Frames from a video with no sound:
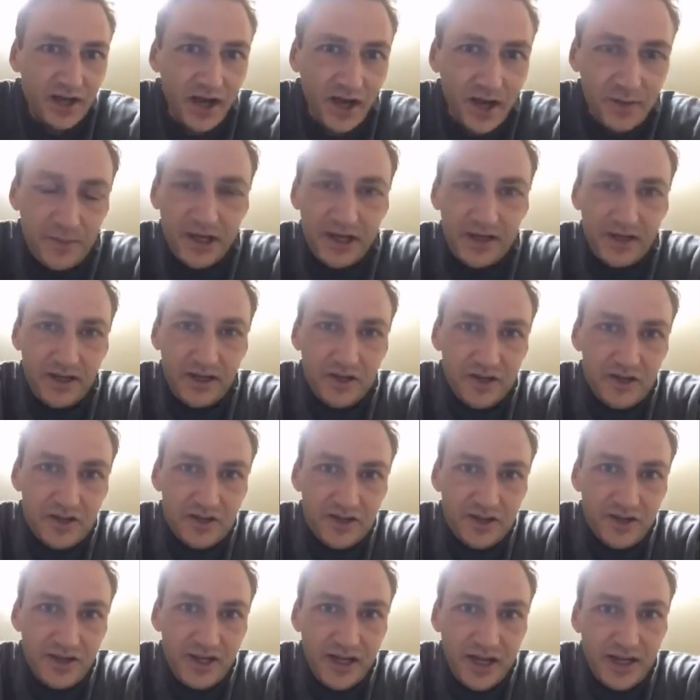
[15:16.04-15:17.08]
I mean,
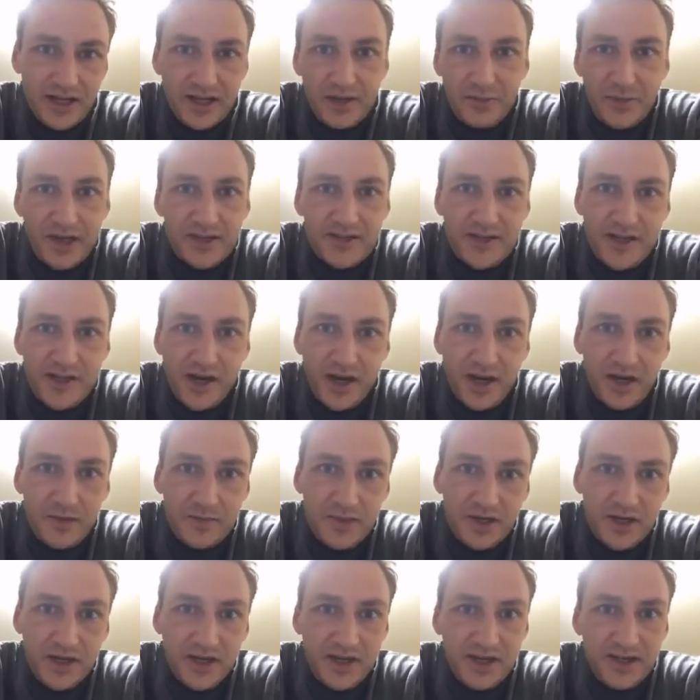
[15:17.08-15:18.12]
usually I get my time
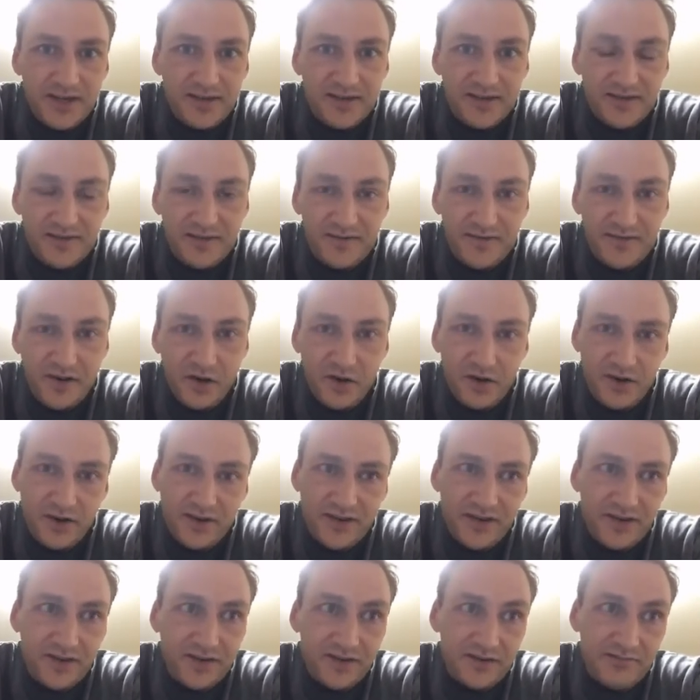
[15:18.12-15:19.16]
and I get to
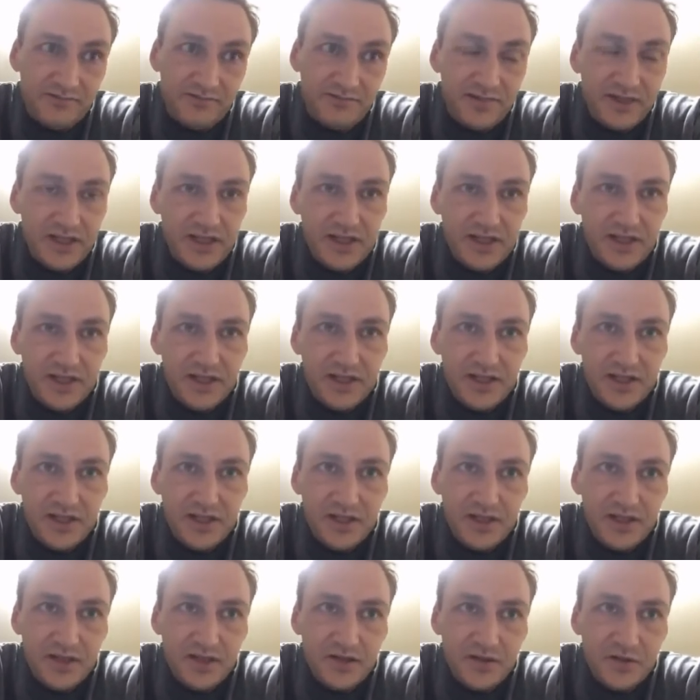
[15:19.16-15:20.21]
focus
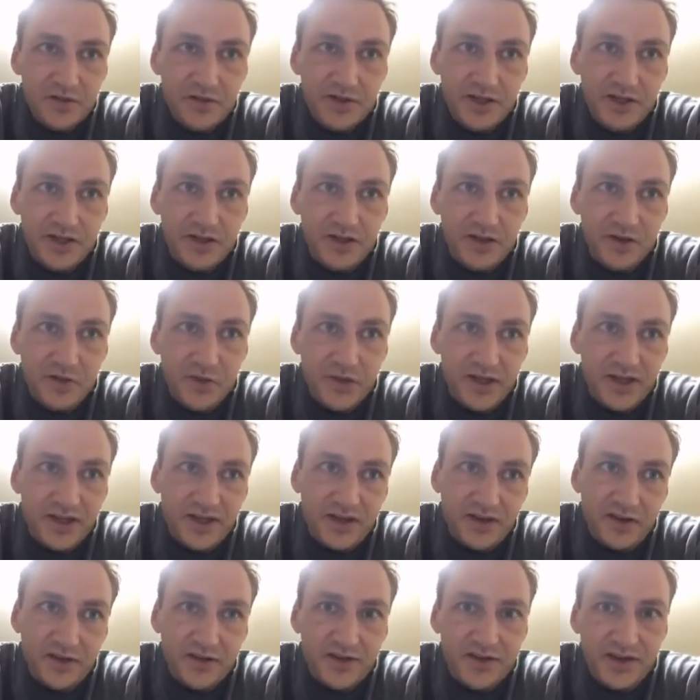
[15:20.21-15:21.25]
on, you know, what
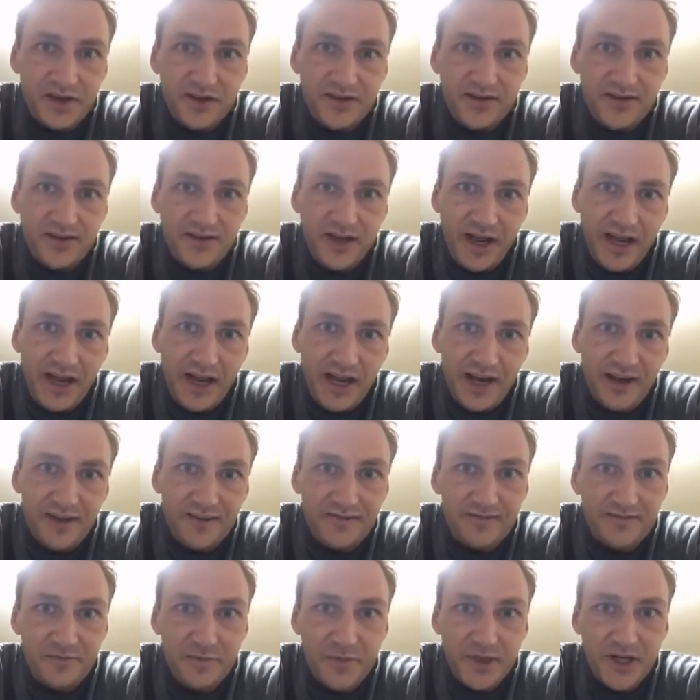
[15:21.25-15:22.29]
little theories I
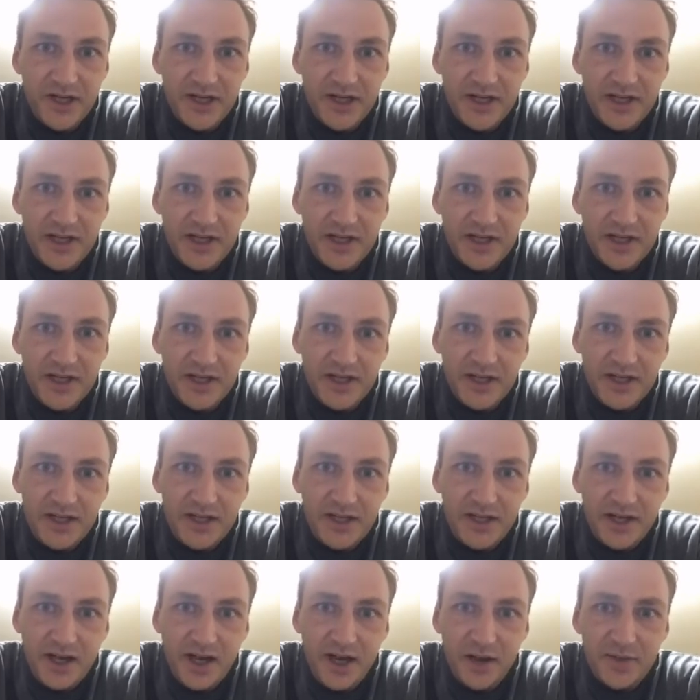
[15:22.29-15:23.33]
have, but
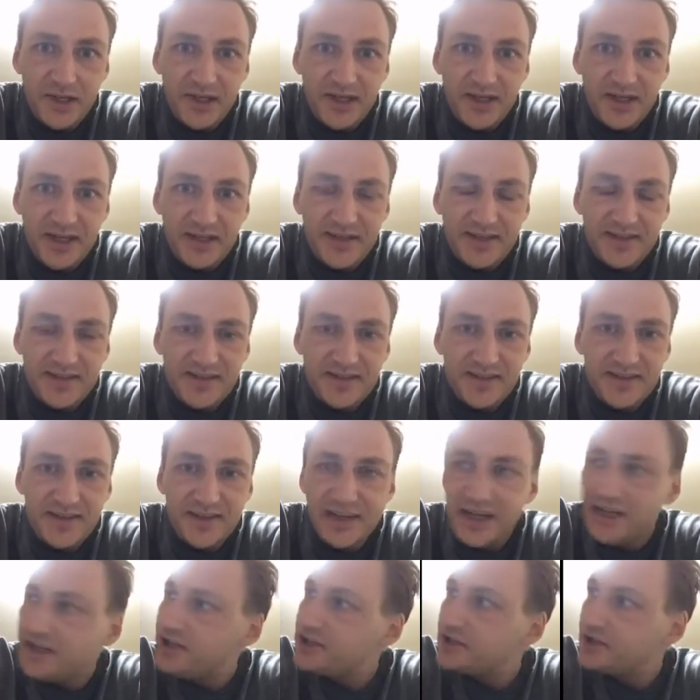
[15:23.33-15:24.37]
I mean, that's just the
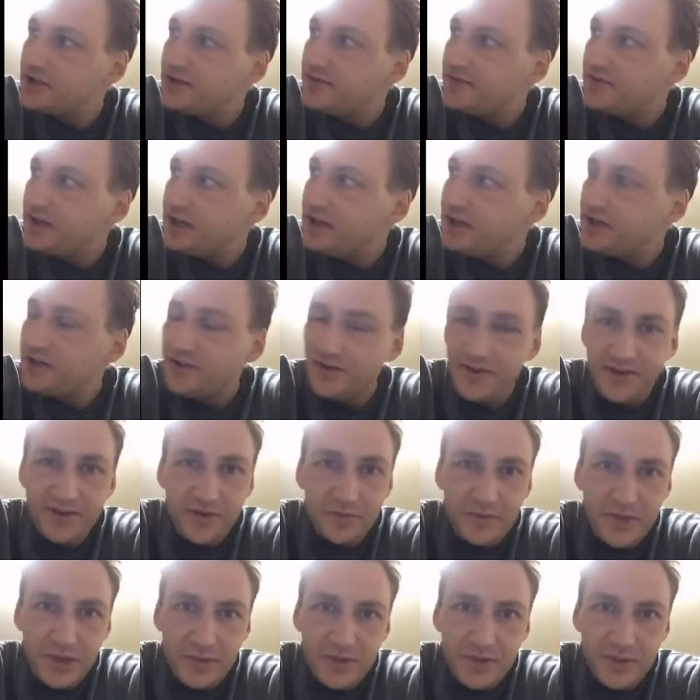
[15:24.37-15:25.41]
nature of it, you know.
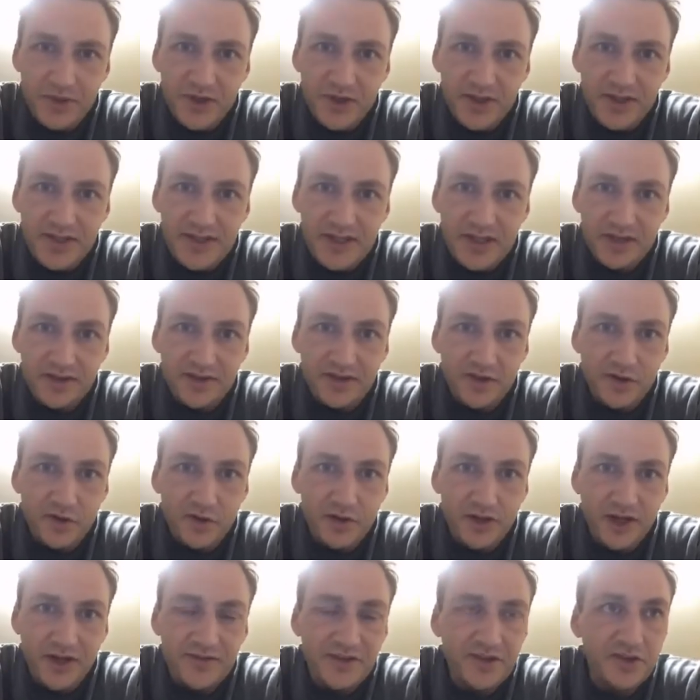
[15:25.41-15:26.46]
Some people want to tell their
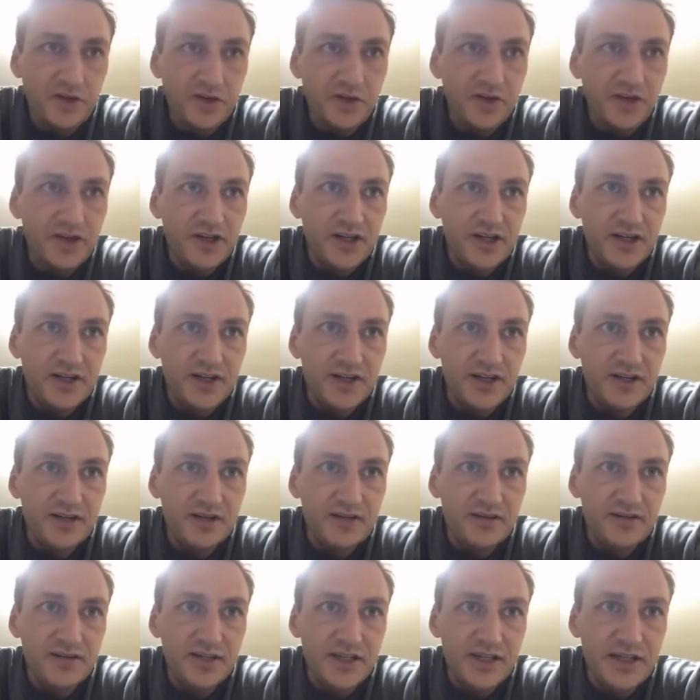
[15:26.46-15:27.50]
whole life story on there,
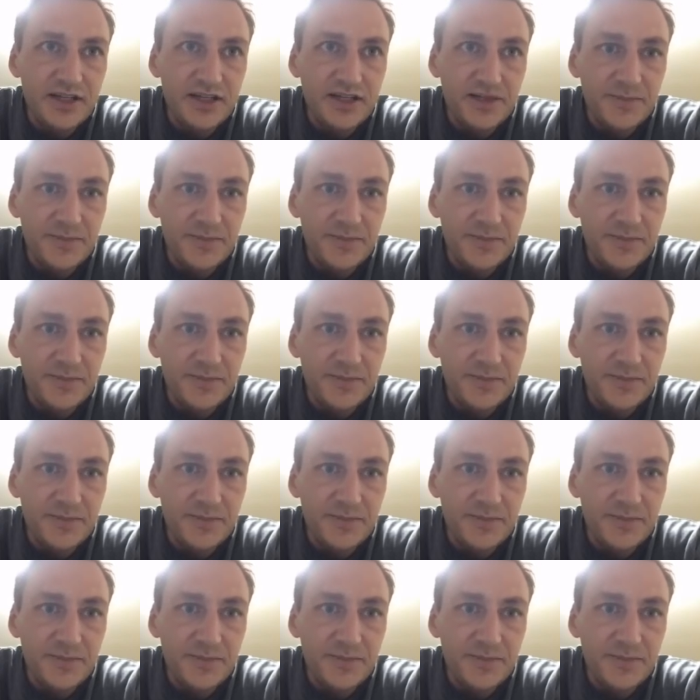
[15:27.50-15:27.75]
and